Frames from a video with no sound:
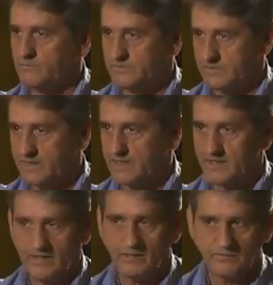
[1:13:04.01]
Was I
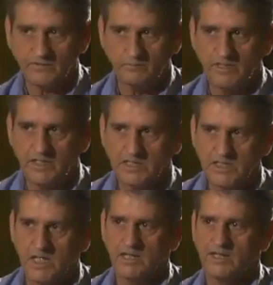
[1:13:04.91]
think was the biggest
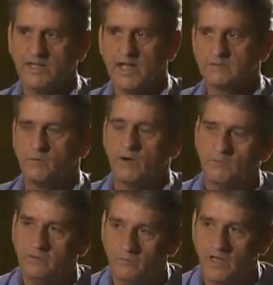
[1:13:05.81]
thing, and that's what
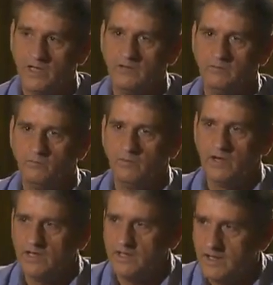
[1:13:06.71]
we really
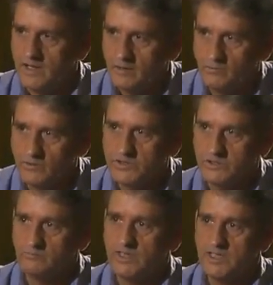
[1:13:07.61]
were
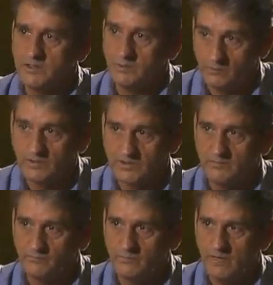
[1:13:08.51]
shooting into. It was
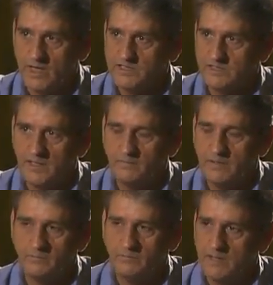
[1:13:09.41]

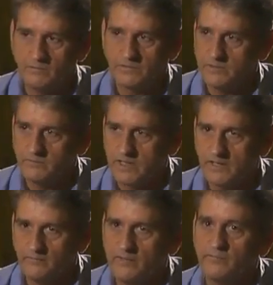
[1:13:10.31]
information. There was every
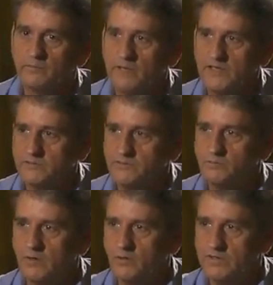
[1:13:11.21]
kind of information you
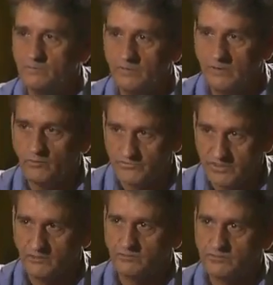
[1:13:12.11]
wanted in one of those
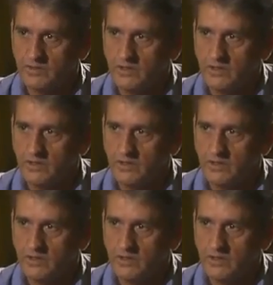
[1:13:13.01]
centers.